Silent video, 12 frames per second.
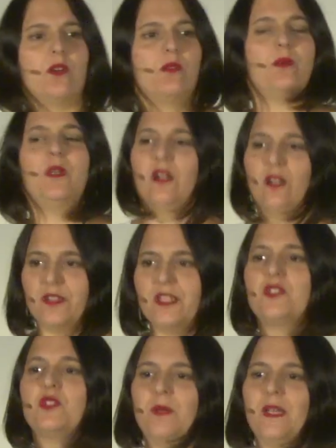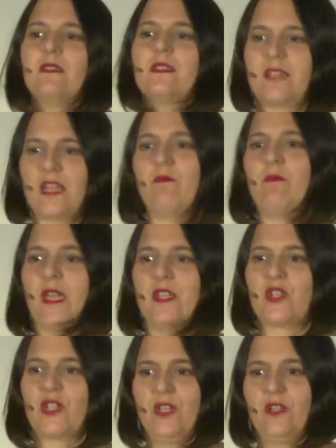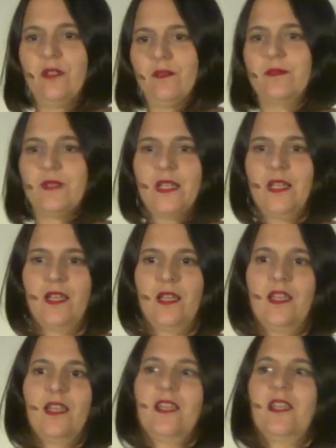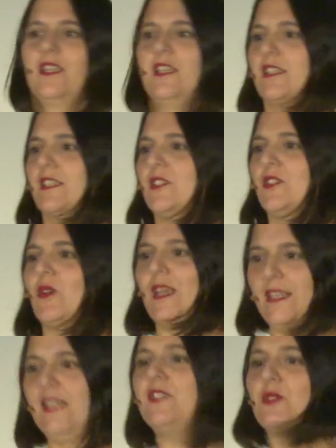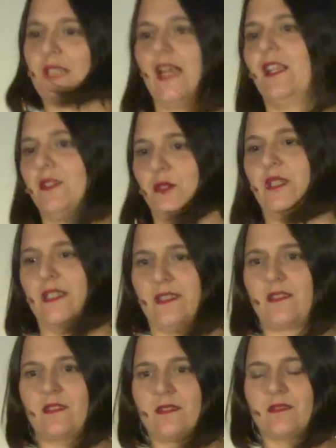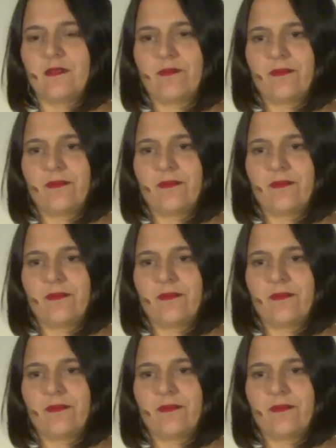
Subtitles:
knows, we all need to be on the same page here. So I need to tell you this.